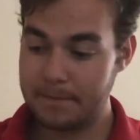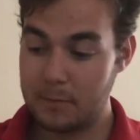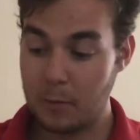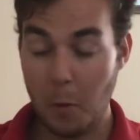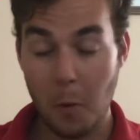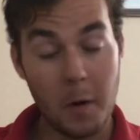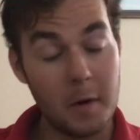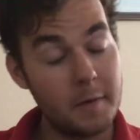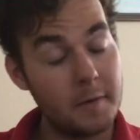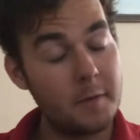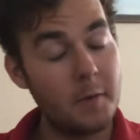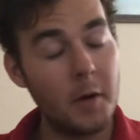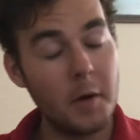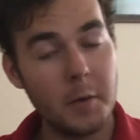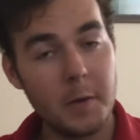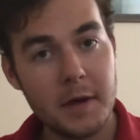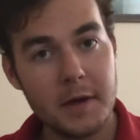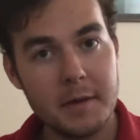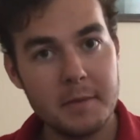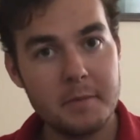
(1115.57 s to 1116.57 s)
or
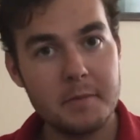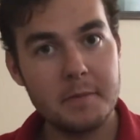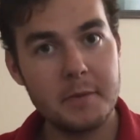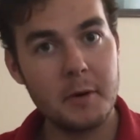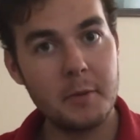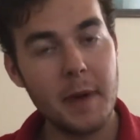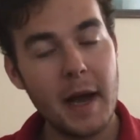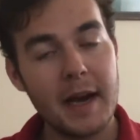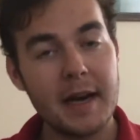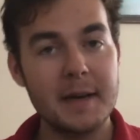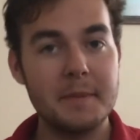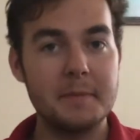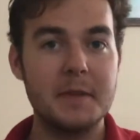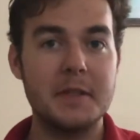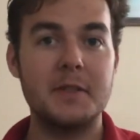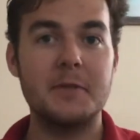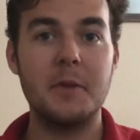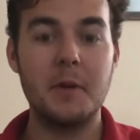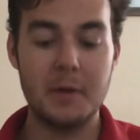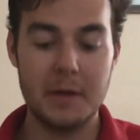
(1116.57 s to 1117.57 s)
forward, pull back or push
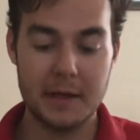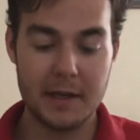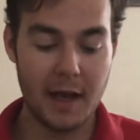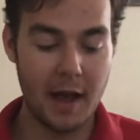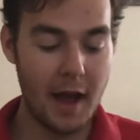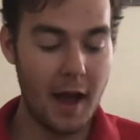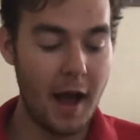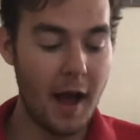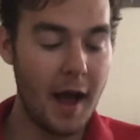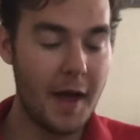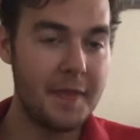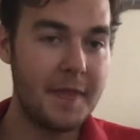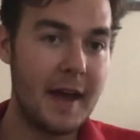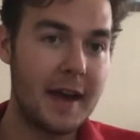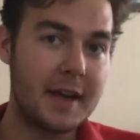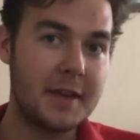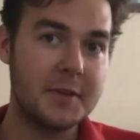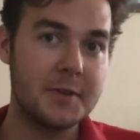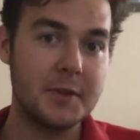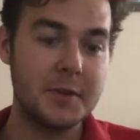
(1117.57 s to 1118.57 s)
forward on that
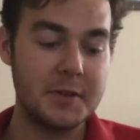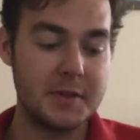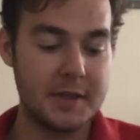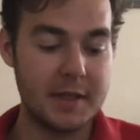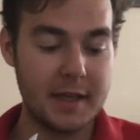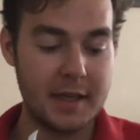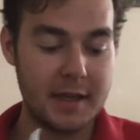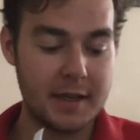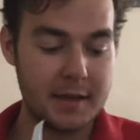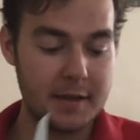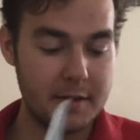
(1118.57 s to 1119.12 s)
control stick